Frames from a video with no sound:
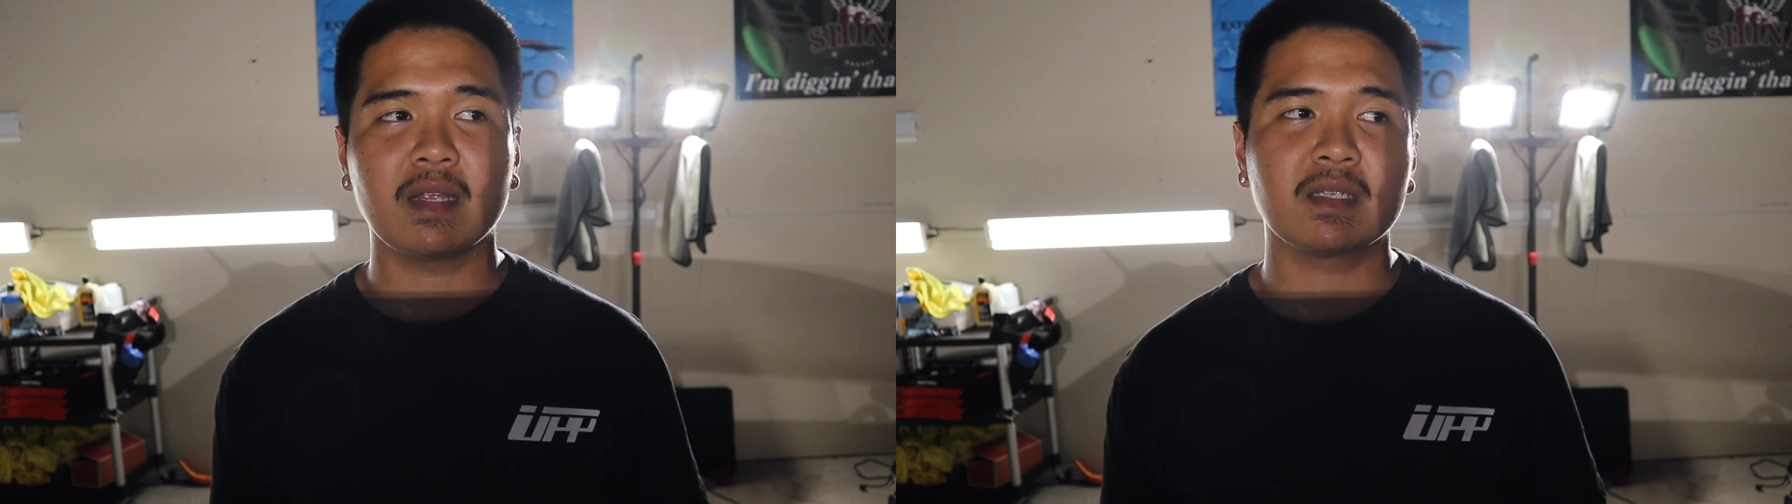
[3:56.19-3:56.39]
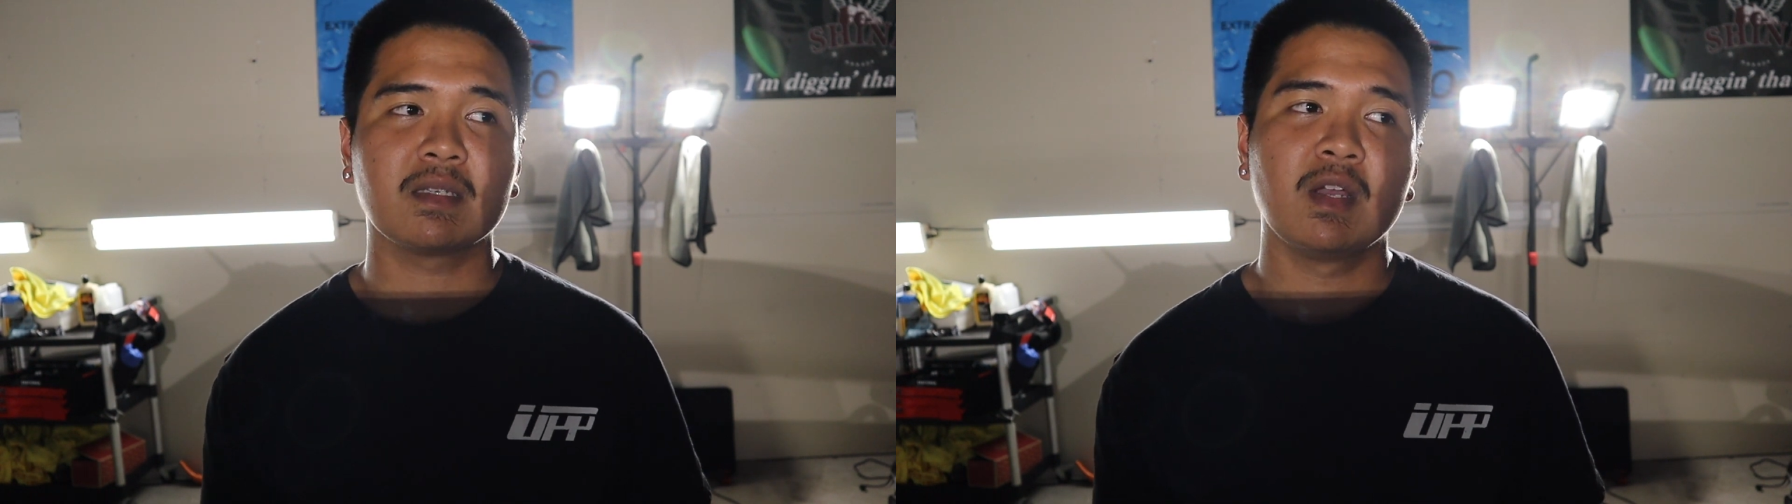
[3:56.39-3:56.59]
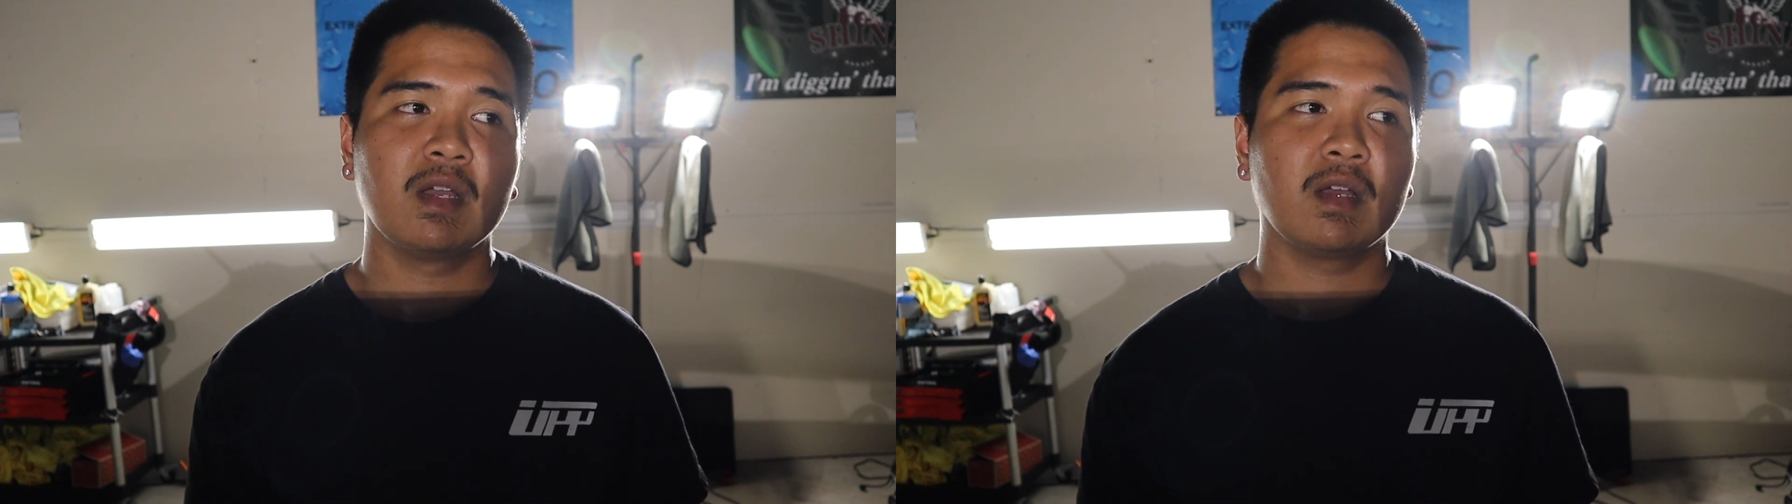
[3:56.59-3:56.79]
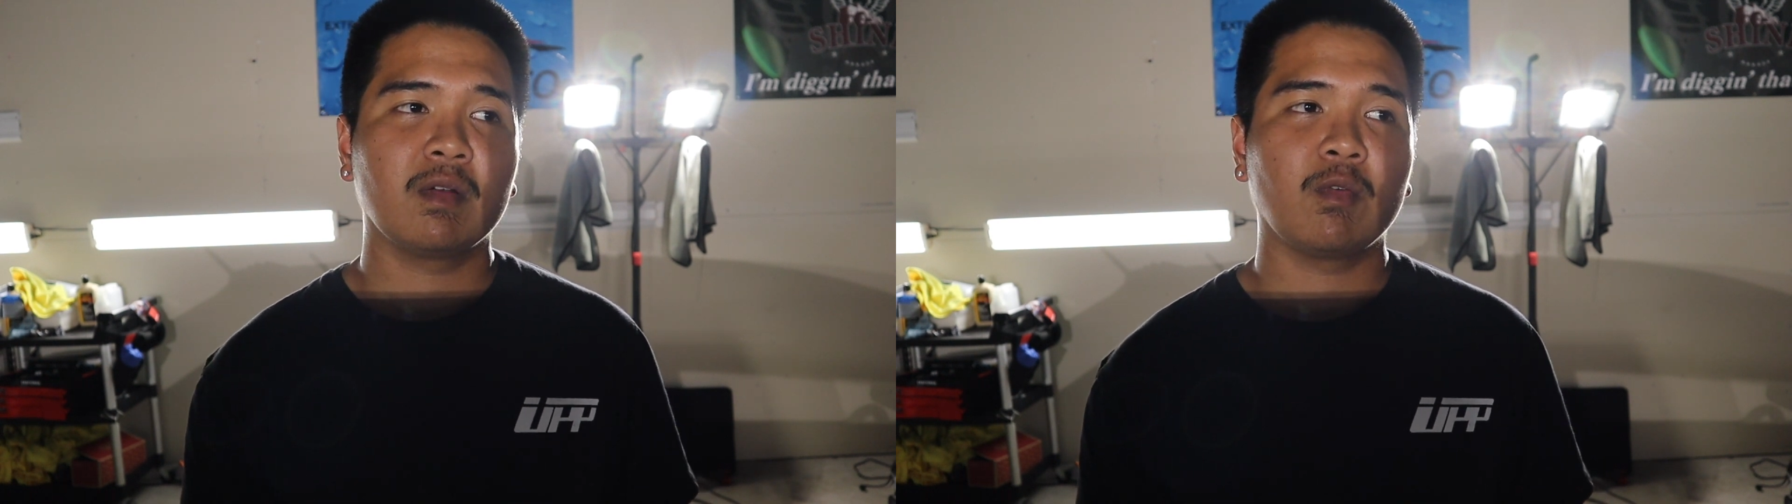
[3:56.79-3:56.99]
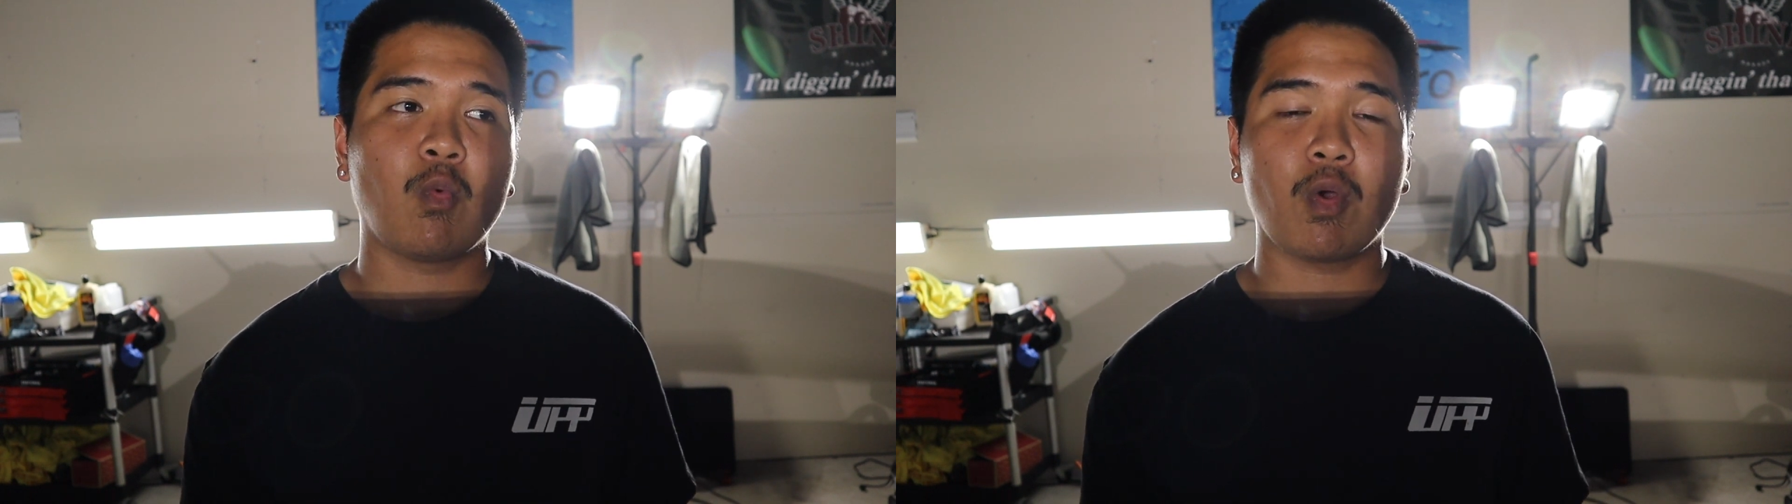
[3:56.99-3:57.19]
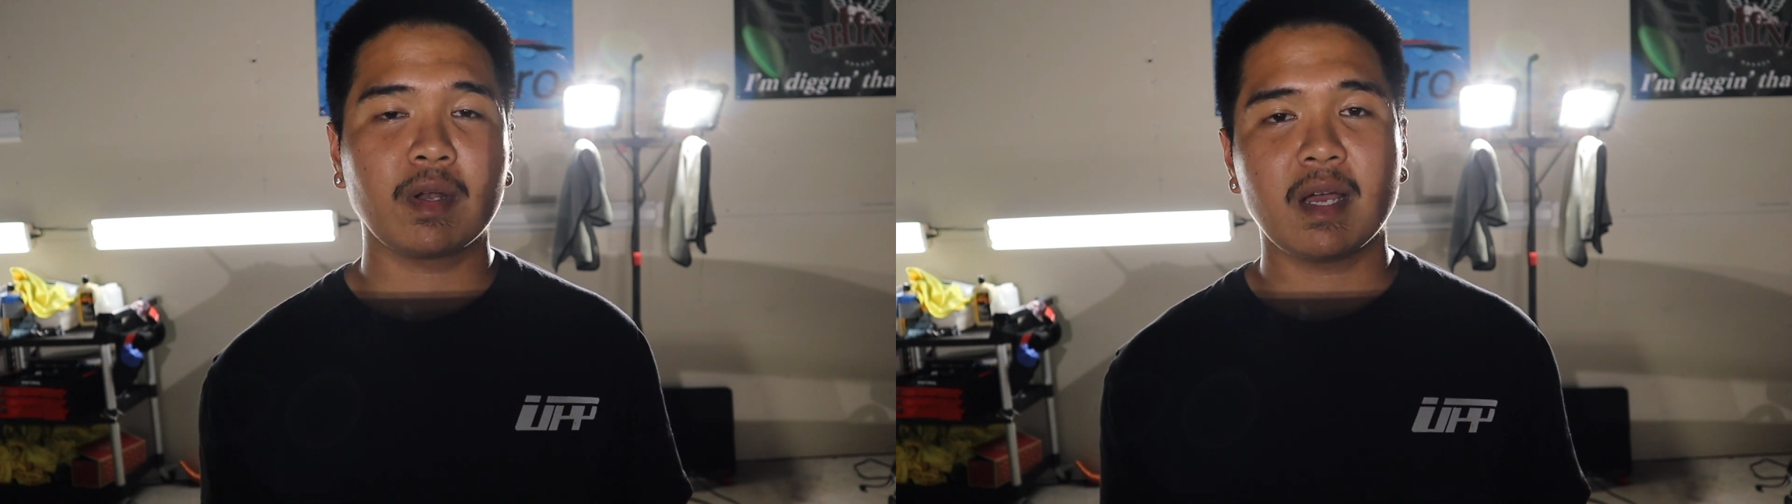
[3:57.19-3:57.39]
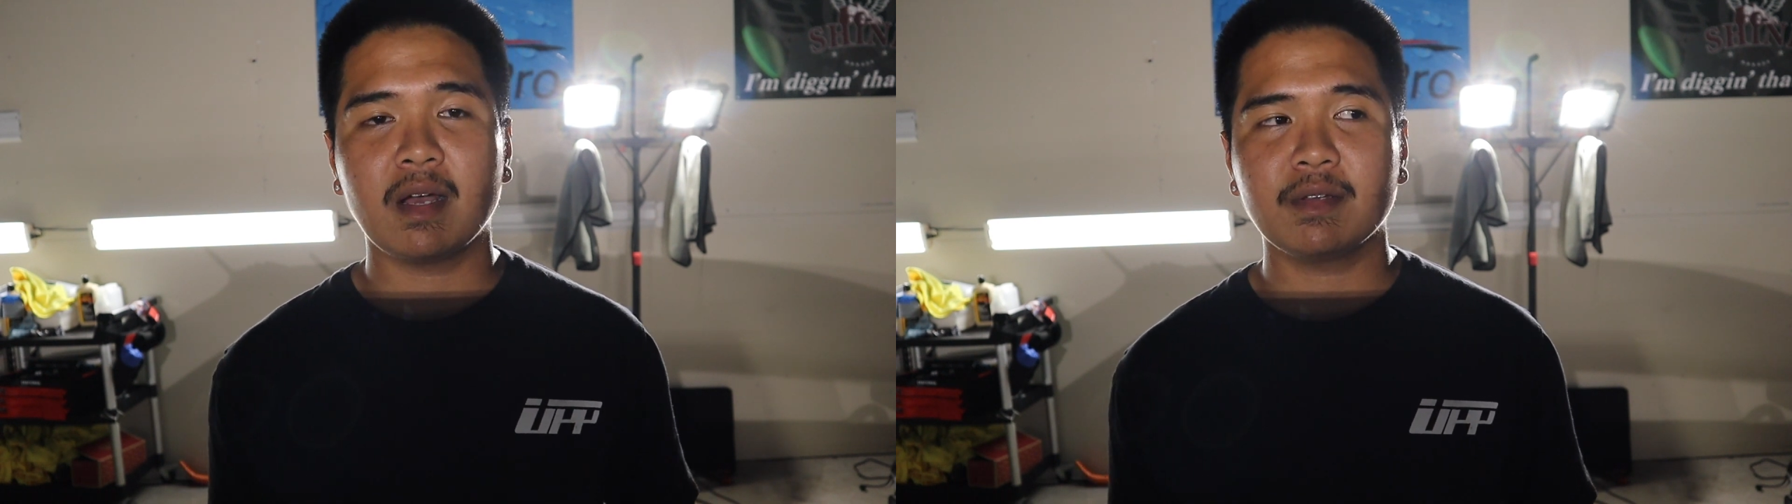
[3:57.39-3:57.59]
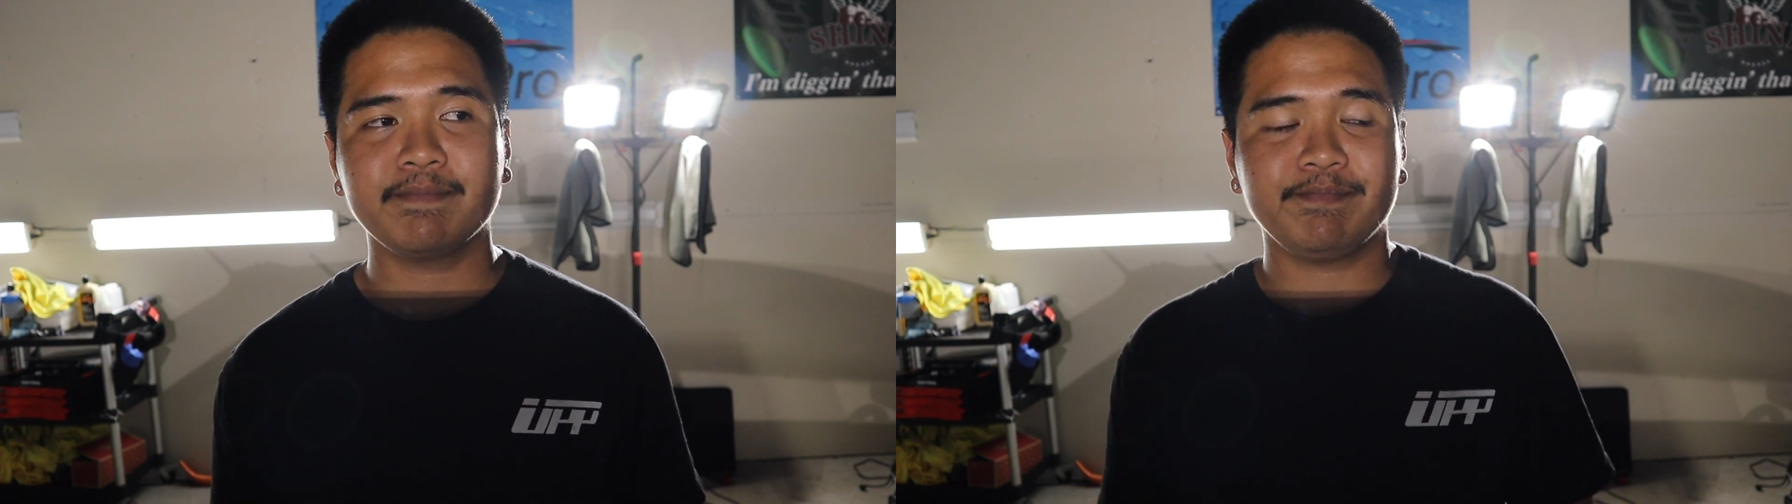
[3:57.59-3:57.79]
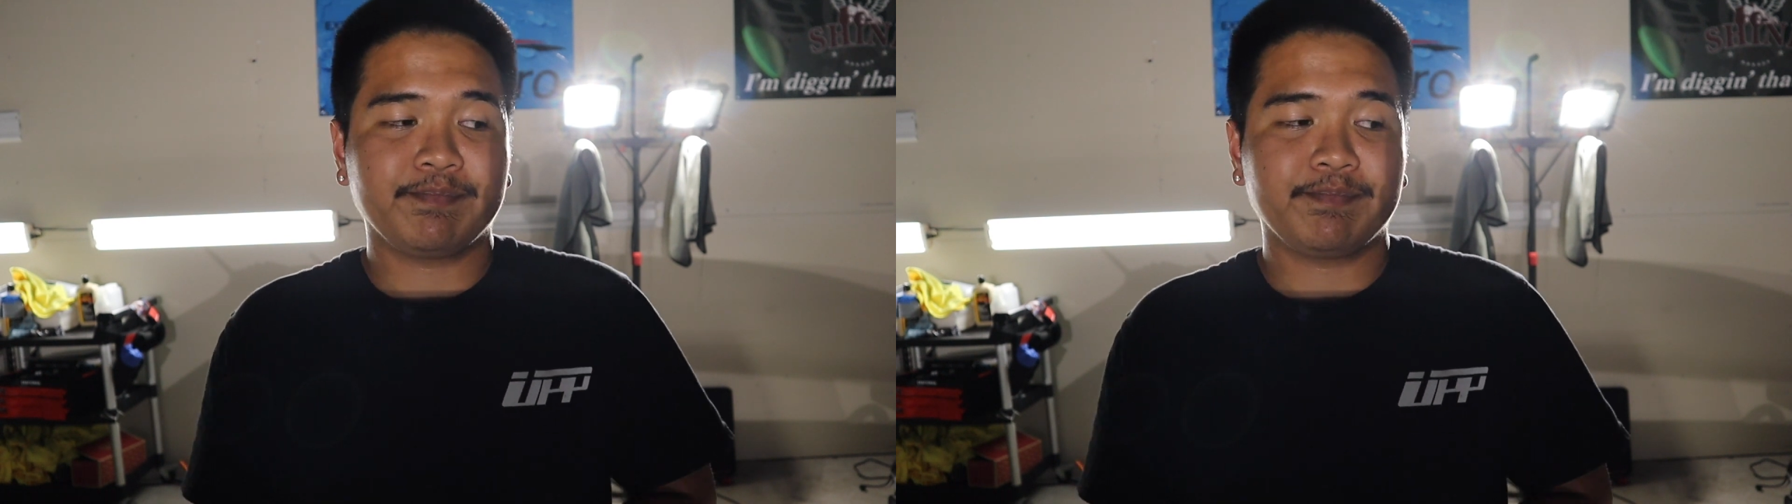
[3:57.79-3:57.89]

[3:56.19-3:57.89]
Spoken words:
is worn out.